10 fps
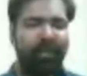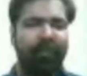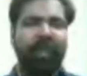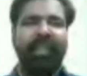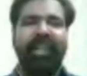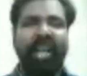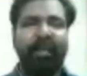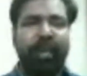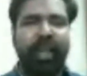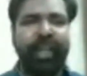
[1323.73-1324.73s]
that I would
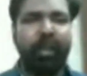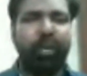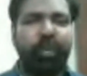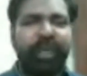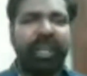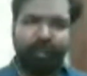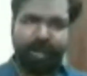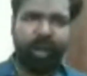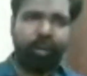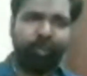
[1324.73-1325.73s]
like you to be
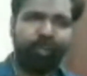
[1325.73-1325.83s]
aware of.